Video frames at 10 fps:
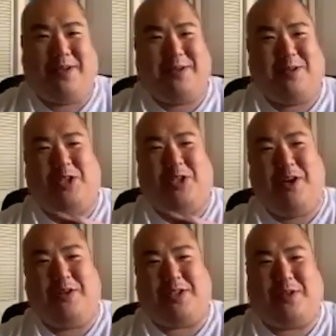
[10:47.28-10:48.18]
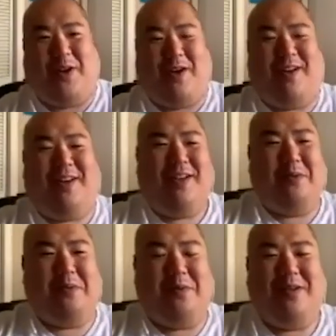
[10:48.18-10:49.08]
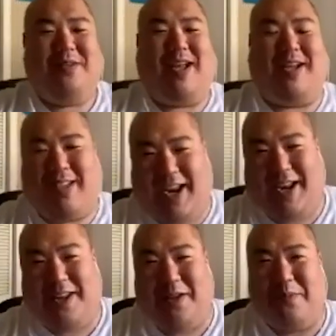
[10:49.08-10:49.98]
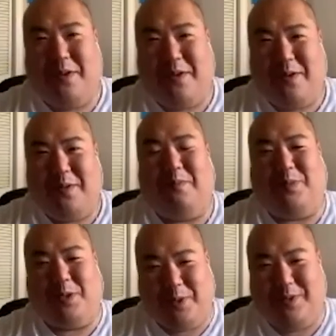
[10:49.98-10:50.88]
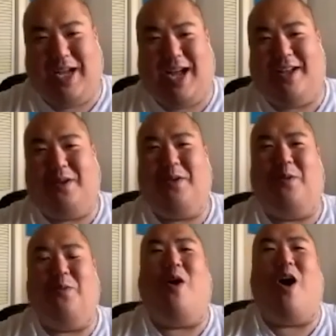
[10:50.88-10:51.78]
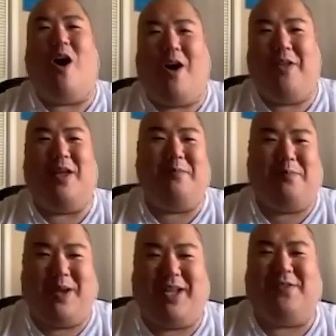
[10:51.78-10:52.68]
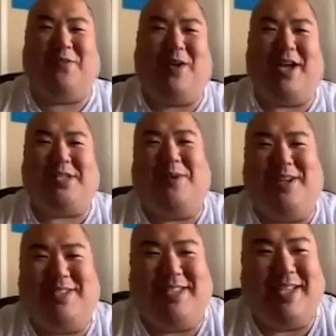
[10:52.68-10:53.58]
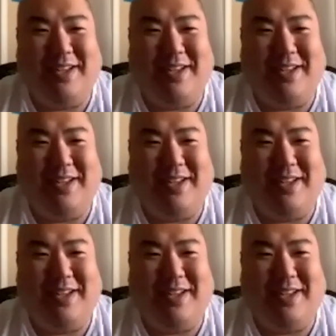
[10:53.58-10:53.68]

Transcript: Geosphere titanium blue dial on the beads of rice bracelet.